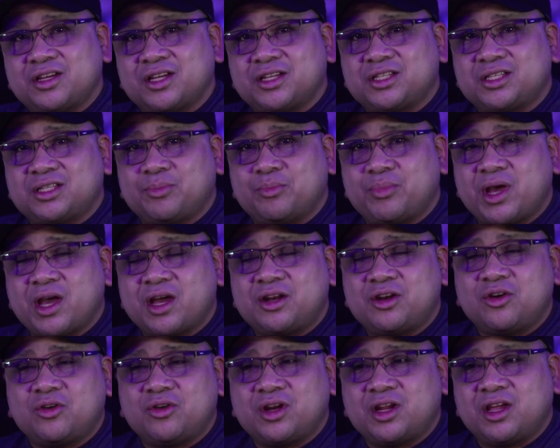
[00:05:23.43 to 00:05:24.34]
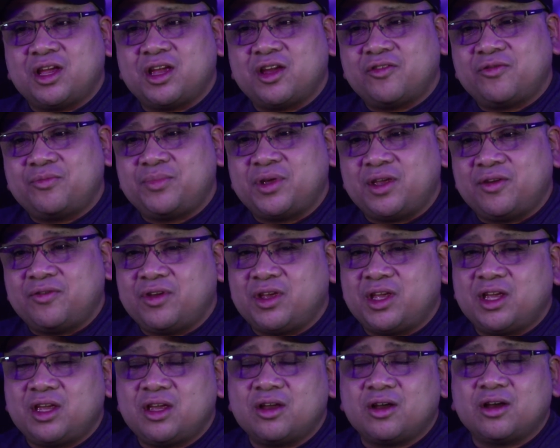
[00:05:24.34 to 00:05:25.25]
It's Bad Notna
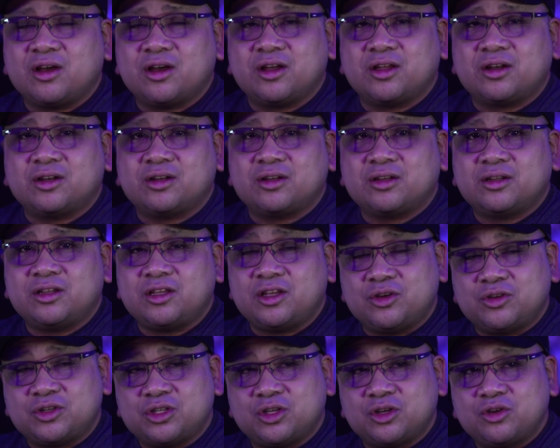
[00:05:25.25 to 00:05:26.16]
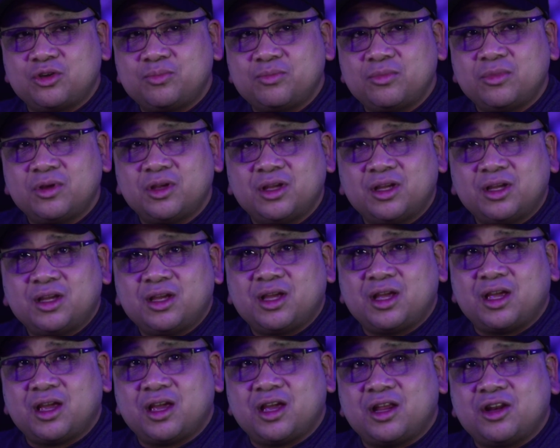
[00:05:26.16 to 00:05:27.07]
FPV on YouTube.
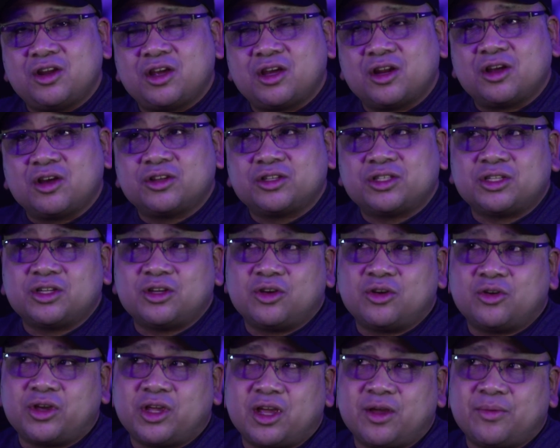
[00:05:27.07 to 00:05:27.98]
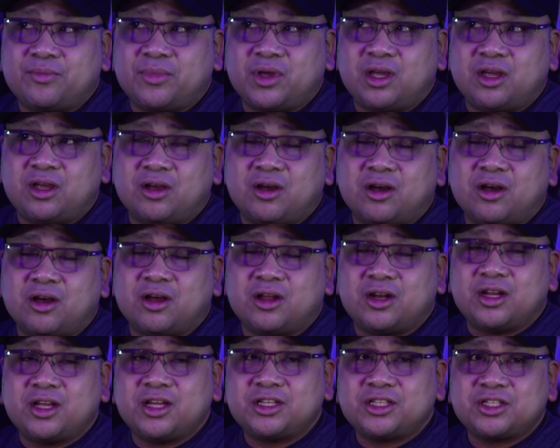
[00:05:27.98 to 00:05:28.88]
And you can also get me
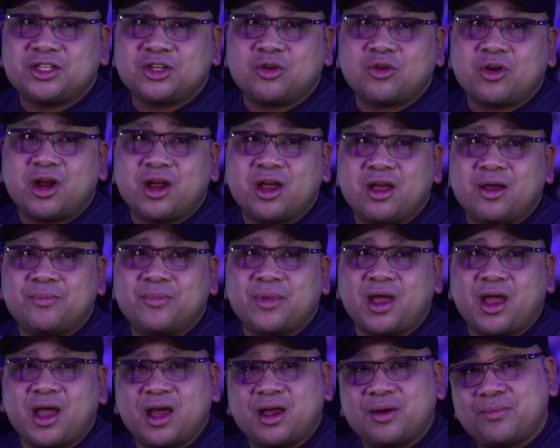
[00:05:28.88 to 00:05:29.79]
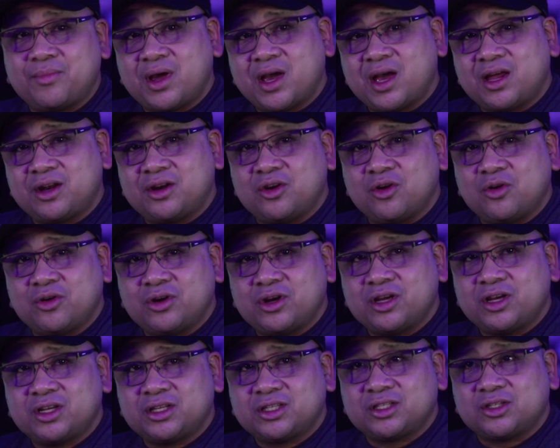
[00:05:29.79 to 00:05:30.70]
on Instagram at Bad
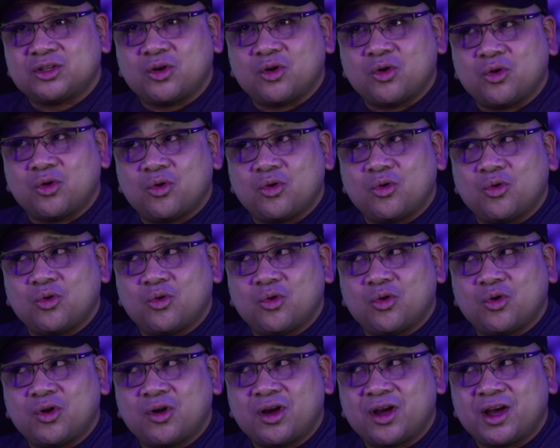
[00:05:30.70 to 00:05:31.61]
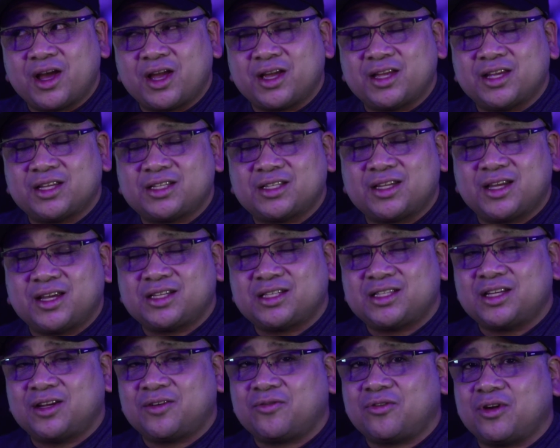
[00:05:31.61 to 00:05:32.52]
Notna. So I guess
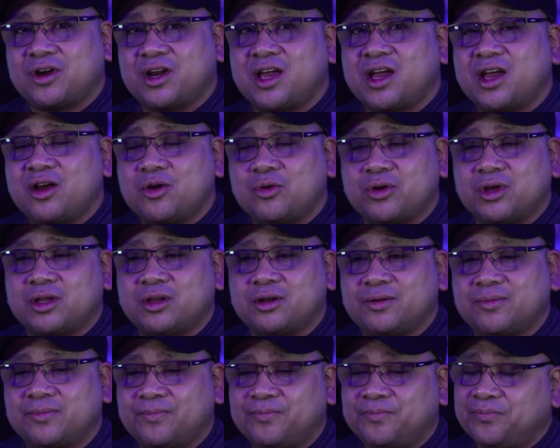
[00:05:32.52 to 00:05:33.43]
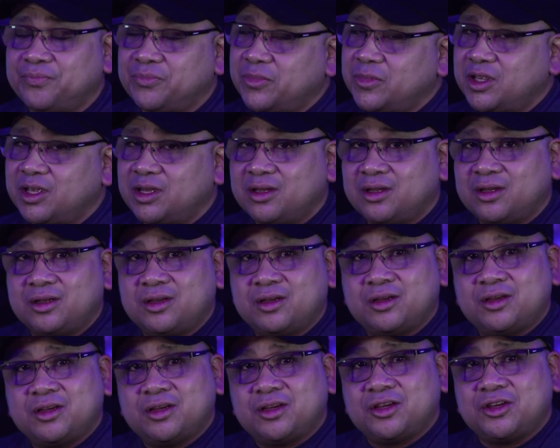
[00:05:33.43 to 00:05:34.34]
that's it for now. And
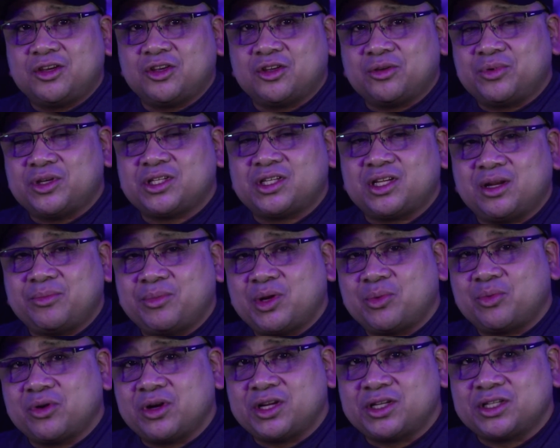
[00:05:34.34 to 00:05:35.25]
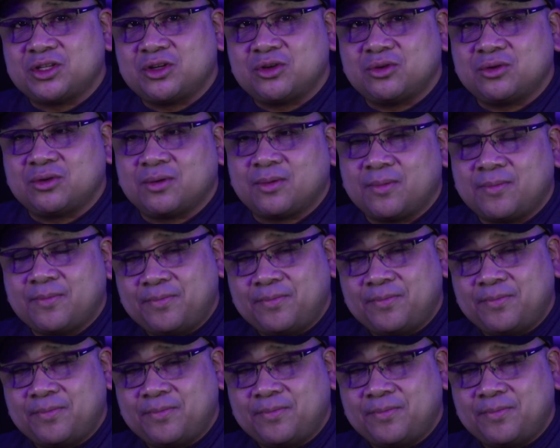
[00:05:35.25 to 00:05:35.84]
You'll be seeing me pretty soon.